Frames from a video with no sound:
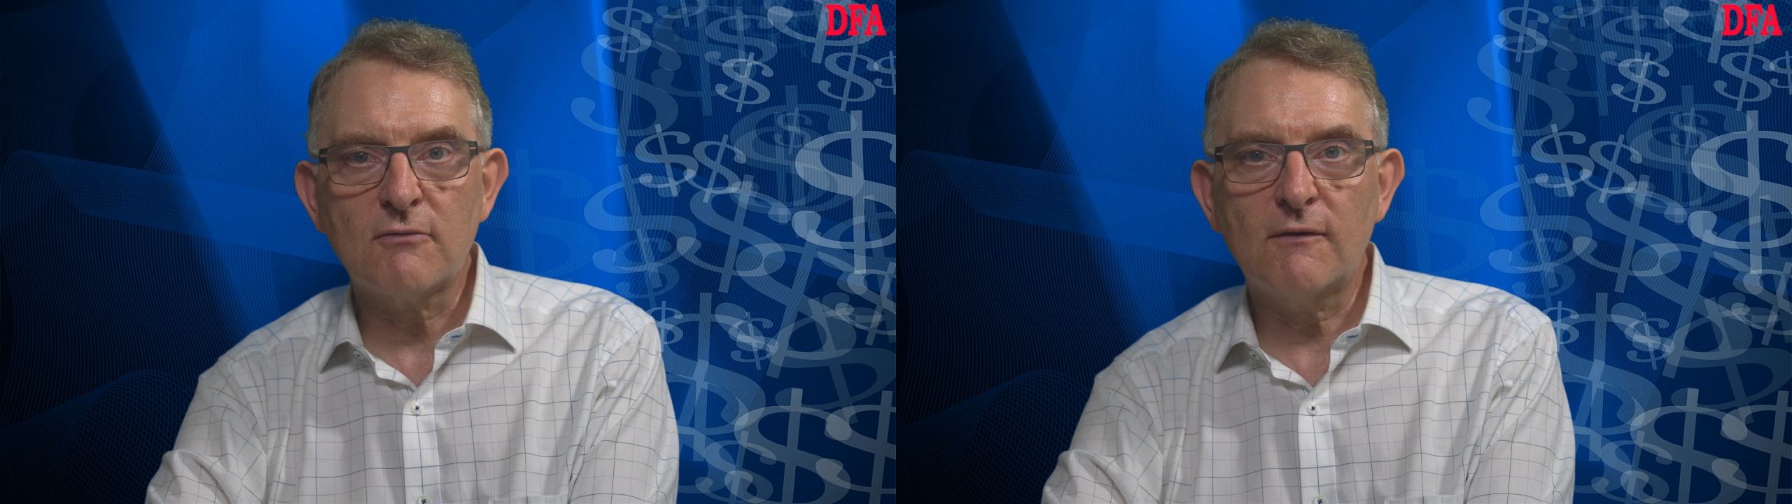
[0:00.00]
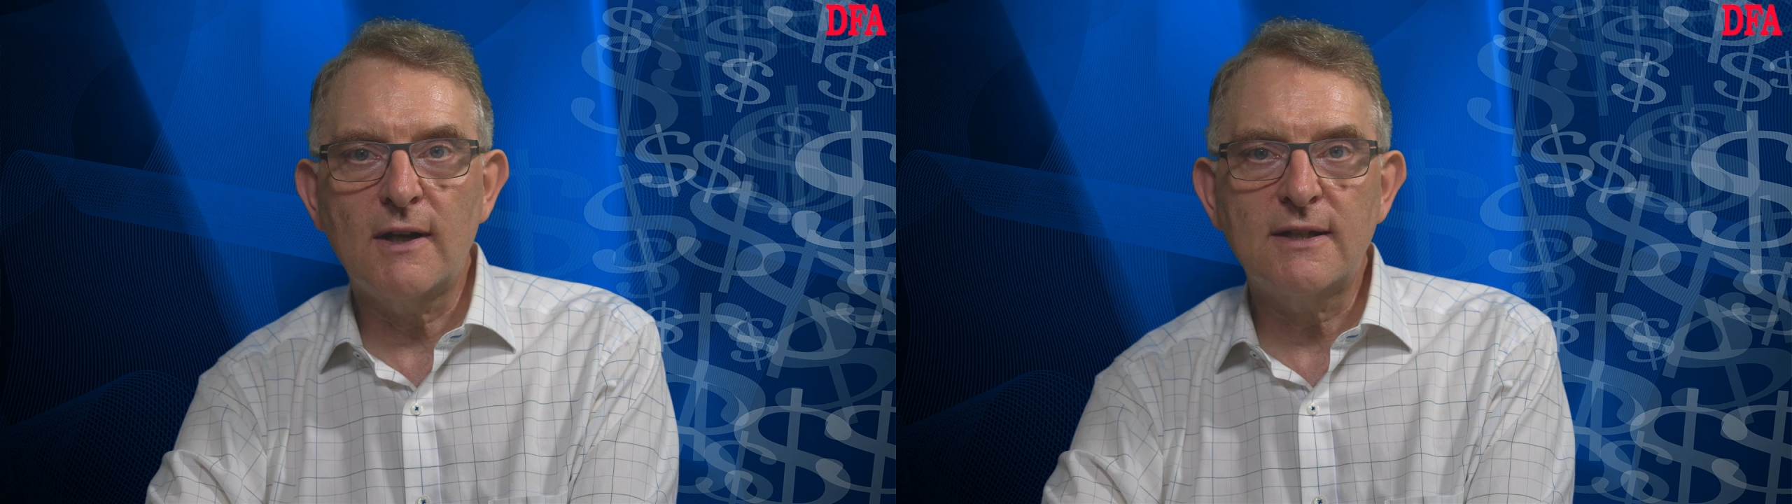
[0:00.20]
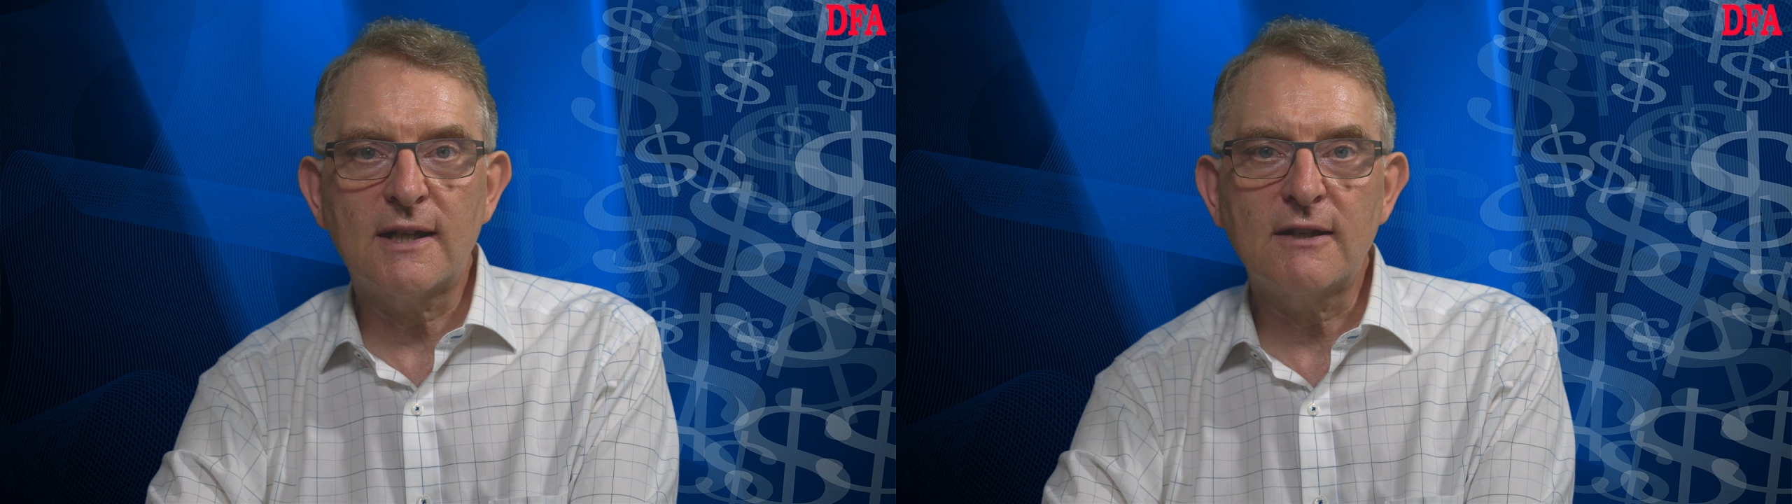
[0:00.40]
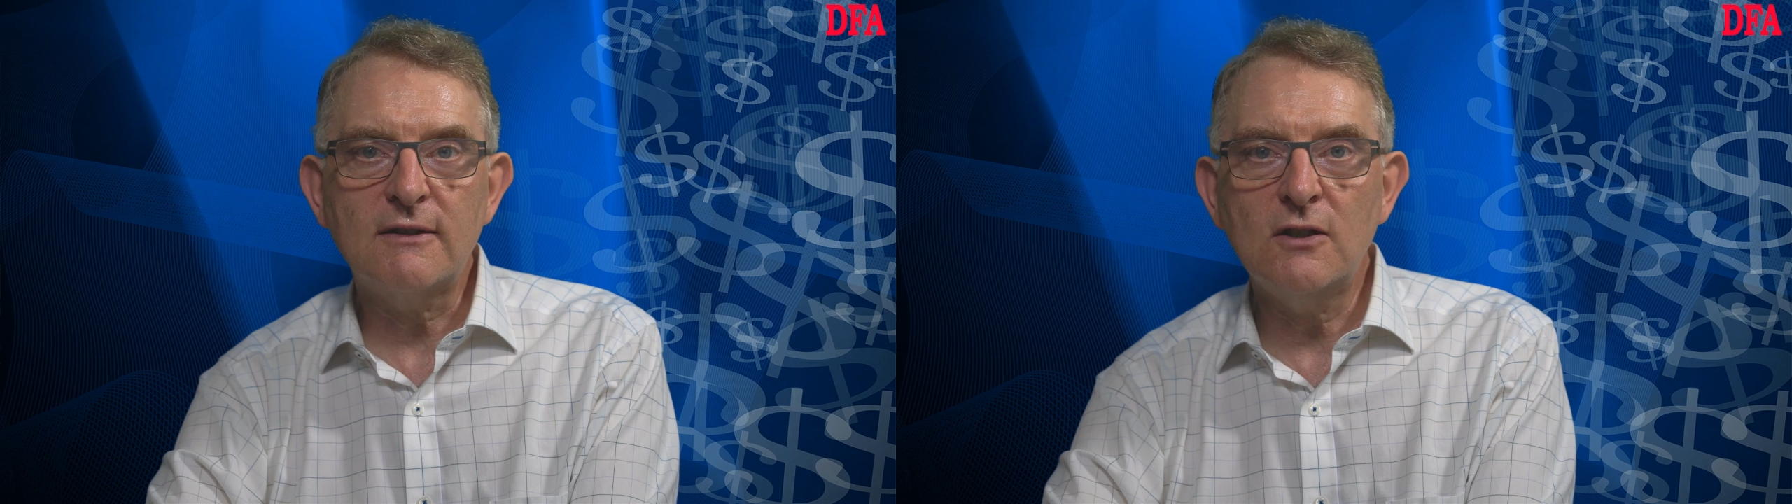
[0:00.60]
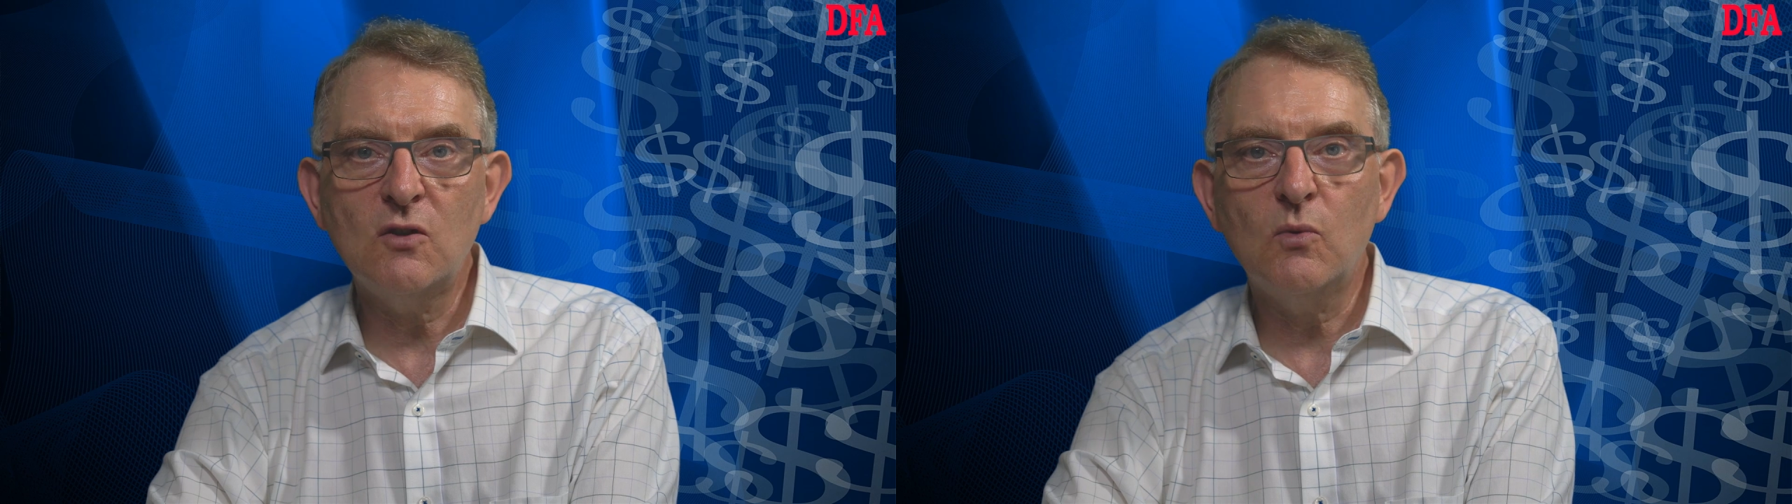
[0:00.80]
reflecting
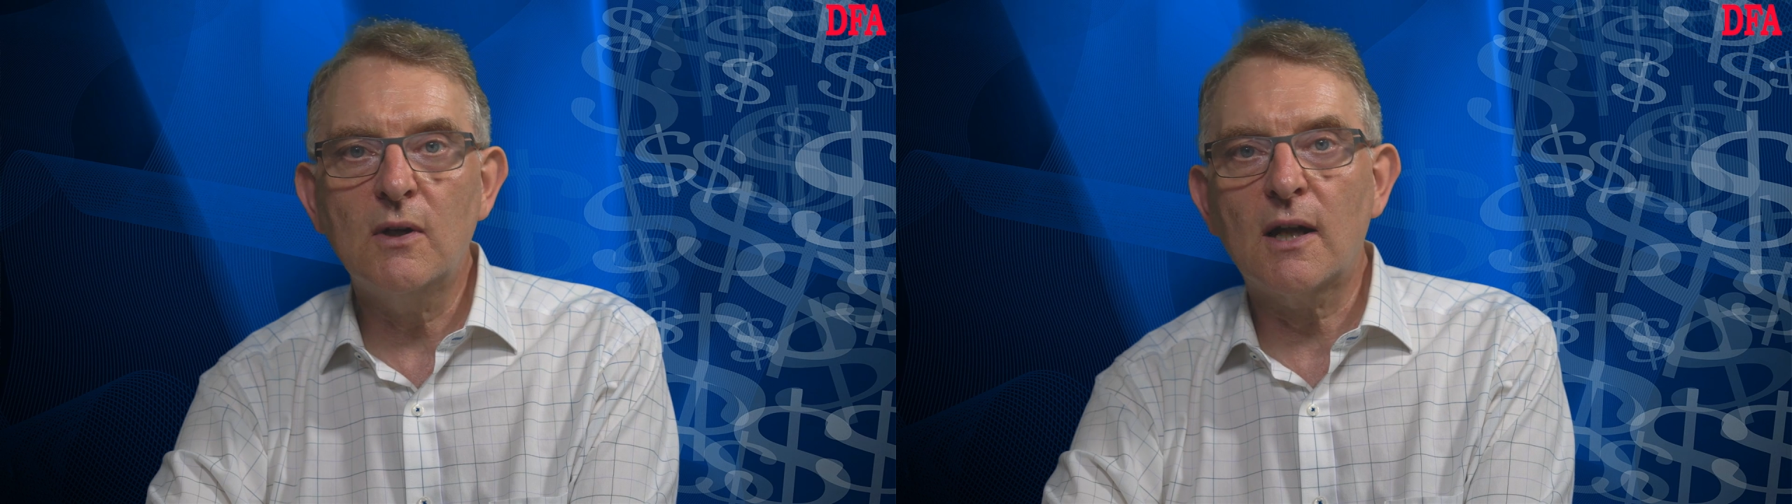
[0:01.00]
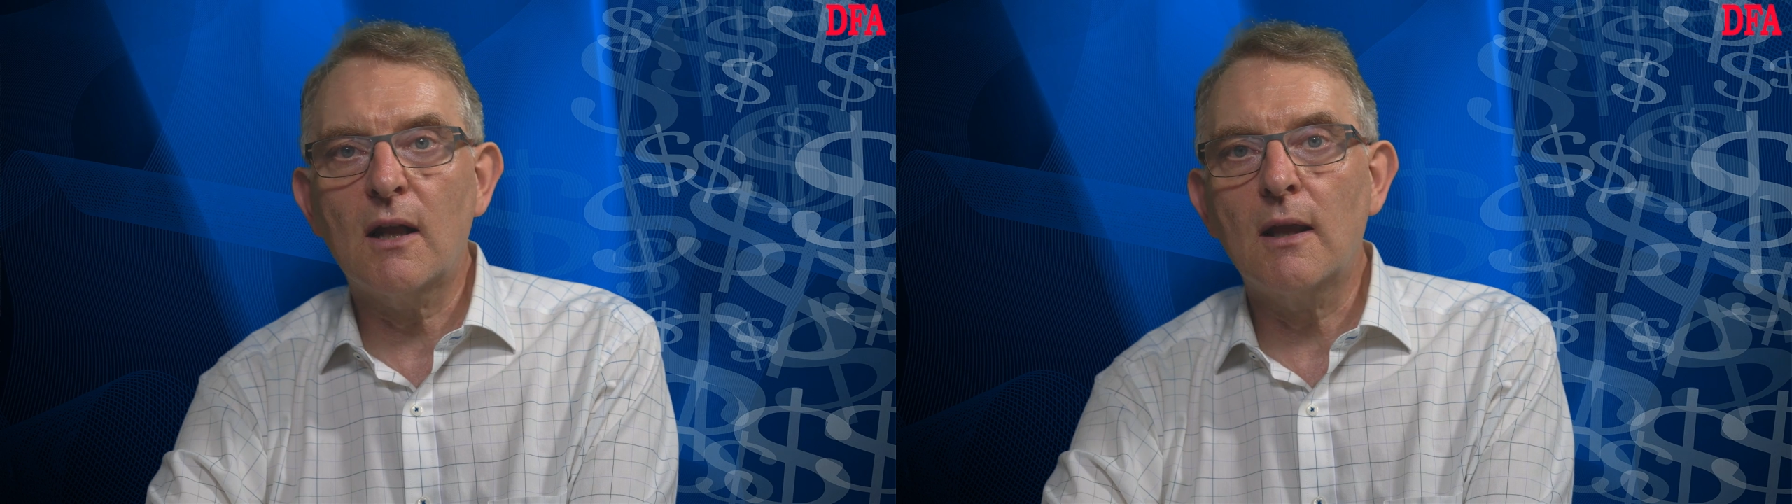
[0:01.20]
continued work